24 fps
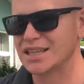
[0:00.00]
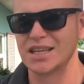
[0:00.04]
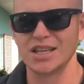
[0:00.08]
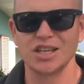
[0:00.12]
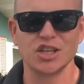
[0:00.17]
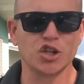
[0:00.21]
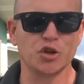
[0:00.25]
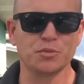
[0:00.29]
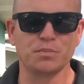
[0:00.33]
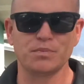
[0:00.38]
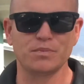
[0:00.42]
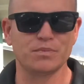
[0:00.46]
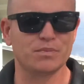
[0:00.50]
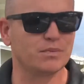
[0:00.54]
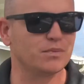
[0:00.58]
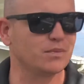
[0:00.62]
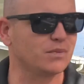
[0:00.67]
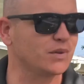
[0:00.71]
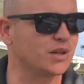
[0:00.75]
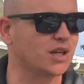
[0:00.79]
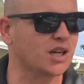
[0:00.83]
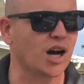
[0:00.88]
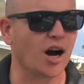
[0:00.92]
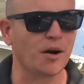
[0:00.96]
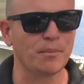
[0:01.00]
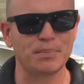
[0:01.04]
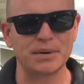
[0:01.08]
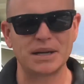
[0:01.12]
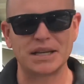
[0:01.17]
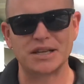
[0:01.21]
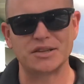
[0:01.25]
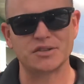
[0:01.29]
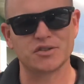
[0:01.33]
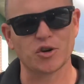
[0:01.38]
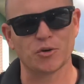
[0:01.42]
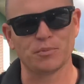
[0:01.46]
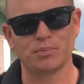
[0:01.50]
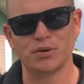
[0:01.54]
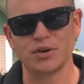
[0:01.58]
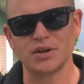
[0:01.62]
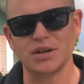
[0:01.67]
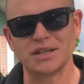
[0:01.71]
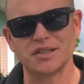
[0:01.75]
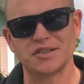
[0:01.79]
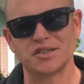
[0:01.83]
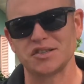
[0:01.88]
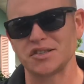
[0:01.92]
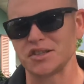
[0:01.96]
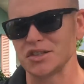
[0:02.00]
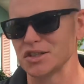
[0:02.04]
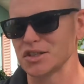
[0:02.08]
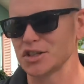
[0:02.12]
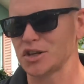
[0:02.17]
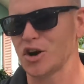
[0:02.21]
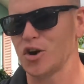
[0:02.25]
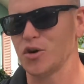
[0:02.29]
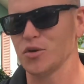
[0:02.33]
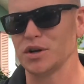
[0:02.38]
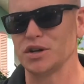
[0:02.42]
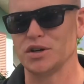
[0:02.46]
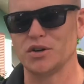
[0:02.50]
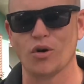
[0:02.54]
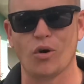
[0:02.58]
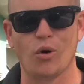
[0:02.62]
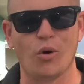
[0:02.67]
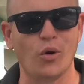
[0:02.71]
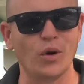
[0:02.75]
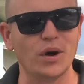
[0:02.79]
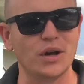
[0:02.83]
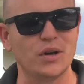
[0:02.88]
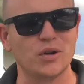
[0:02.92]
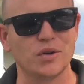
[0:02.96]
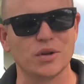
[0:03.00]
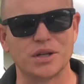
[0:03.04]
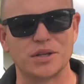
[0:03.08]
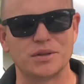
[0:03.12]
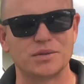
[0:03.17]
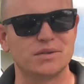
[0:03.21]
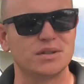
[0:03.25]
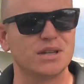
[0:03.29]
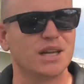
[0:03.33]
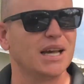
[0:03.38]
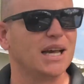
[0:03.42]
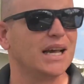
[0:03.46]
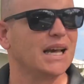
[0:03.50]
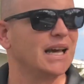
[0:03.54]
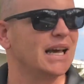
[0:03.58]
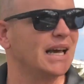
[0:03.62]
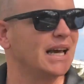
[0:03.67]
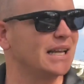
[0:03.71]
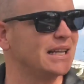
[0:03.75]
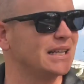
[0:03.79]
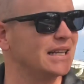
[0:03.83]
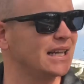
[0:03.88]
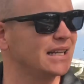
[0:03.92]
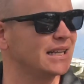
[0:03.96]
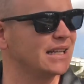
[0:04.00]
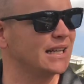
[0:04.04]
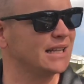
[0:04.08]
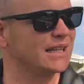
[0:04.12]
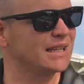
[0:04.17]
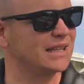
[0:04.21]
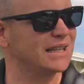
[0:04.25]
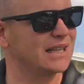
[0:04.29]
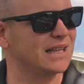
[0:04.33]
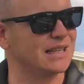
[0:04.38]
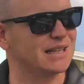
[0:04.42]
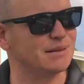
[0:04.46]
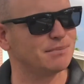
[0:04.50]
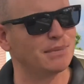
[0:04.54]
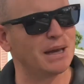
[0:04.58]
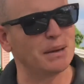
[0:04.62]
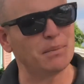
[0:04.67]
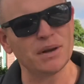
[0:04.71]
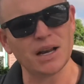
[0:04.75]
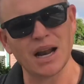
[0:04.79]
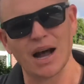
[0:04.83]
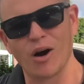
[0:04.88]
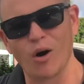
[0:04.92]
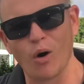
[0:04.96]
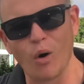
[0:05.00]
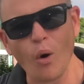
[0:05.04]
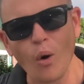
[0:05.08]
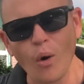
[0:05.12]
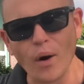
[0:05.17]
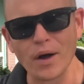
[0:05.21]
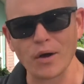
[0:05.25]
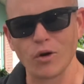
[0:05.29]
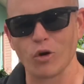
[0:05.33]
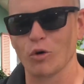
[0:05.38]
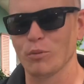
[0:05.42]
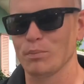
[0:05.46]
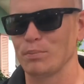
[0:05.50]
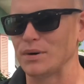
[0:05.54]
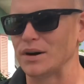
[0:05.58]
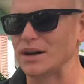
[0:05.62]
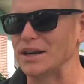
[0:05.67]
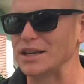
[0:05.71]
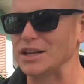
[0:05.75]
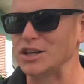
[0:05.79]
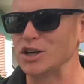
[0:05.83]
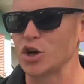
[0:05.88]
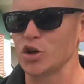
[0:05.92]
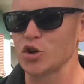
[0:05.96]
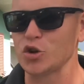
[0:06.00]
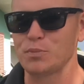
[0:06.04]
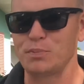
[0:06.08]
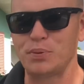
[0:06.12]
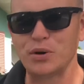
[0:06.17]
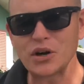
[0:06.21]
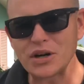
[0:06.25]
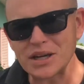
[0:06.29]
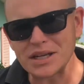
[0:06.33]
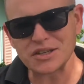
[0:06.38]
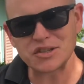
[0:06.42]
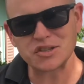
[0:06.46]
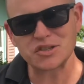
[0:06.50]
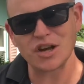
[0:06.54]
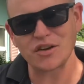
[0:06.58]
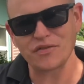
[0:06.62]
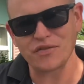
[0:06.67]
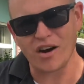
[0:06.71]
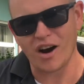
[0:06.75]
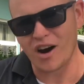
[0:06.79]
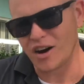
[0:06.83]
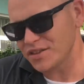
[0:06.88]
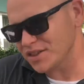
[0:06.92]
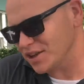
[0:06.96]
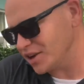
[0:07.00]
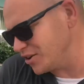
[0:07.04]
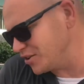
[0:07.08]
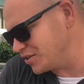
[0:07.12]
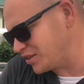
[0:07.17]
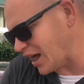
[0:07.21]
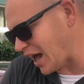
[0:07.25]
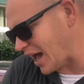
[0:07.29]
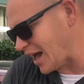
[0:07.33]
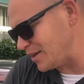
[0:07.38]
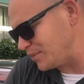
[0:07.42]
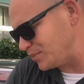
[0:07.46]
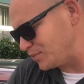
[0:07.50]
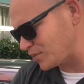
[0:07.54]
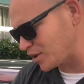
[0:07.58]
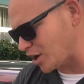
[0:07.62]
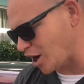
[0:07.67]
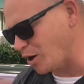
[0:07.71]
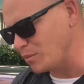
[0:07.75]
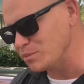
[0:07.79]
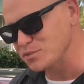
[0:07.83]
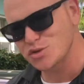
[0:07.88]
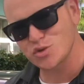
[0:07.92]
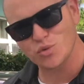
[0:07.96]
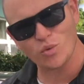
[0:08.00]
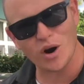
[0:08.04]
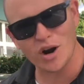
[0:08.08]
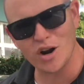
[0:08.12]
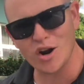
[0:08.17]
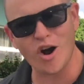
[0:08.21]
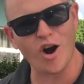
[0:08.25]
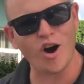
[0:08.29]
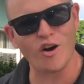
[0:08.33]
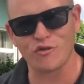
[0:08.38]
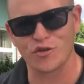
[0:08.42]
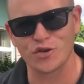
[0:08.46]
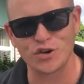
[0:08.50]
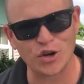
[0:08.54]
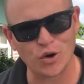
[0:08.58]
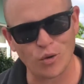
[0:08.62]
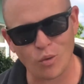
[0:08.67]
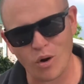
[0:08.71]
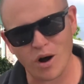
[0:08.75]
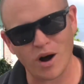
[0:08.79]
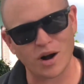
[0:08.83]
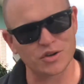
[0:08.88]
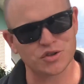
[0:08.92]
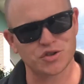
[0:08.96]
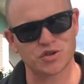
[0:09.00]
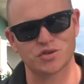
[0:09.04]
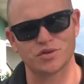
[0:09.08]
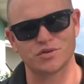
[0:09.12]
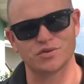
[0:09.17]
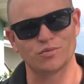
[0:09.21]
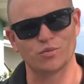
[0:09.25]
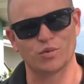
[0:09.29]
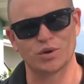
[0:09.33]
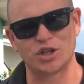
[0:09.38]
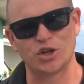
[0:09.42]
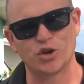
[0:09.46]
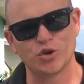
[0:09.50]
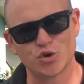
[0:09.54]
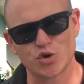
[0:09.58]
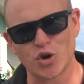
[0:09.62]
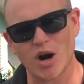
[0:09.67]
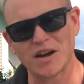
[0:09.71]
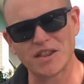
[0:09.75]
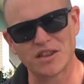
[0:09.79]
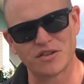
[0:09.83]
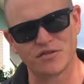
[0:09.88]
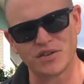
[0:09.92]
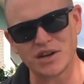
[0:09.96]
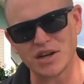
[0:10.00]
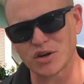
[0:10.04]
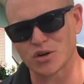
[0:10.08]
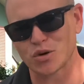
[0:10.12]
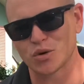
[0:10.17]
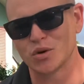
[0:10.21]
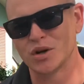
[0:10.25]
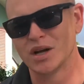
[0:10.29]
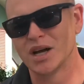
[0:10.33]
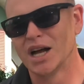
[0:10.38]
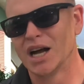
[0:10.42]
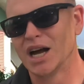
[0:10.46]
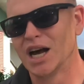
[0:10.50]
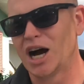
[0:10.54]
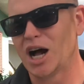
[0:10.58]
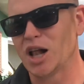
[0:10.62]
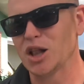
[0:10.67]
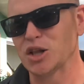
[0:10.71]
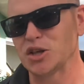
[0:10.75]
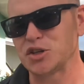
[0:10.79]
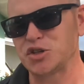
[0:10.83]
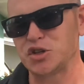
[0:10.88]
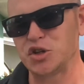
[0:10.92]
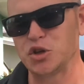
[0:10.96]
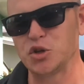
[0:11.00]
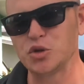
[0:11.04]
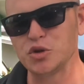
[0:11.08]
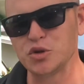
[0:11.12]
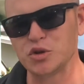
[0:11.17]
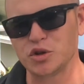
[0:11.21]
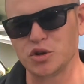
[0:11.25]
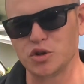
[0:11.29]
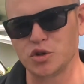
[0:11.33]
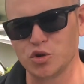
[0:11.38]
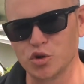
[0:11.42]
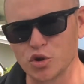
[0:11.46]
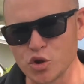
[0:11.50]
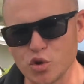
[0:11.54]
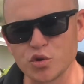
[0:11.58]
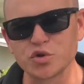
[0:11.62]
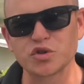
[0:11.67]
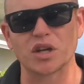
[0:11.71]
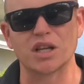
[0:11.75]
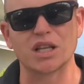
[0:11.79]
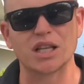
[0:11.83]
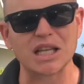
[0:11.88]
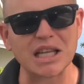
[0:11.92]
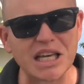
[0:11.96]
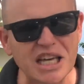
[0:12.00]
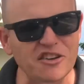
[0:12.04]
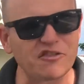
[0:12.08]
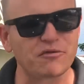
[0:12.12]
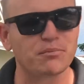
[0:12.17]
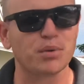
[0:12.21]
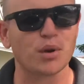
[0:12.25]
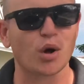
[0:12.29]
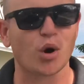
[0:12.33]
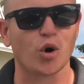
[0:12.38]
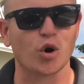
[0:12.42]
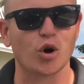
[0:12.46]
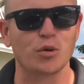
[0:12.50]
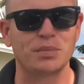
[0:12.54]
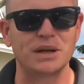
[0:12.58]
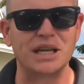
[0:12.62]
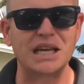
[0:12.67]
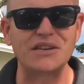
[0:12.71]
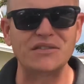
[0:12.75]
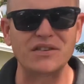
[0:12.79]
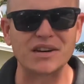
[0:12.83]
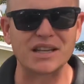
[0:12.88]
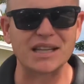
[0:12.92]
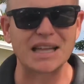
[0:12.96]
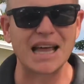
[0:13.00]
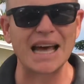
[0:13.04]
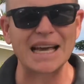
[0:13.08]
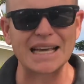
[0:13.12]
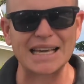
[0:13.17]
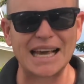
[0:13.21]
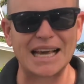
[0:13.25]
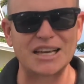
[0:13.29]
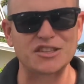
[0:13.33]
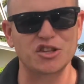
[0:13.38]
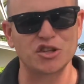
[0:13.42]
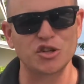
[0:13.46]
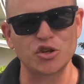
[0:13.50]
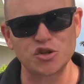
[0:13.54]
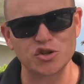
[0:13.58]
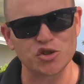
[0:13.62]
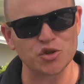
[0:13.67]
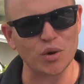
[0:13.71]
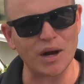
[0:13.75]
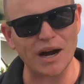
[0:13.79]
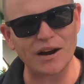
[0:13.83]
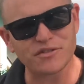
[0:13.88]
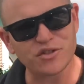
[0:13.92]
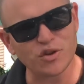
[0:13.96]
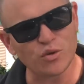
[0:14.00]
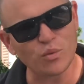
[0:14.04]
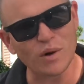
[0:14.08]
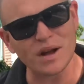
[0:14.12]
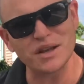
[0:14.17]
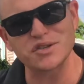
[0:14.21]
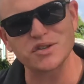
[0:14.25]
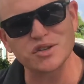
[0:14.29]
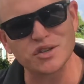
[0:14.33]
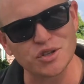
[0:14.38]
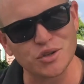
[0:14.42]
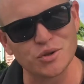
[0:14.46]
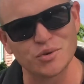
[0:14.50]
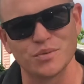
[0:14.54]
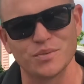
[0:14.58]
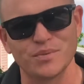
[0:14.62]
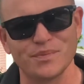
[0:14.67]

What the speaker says: Your companies are putting silicone and oil and maybe not oil, but you know, they're putting stuff on there that comes right off when you drive the vehicle, unless you use a leaf blower. But even in that case, and you still have the residue.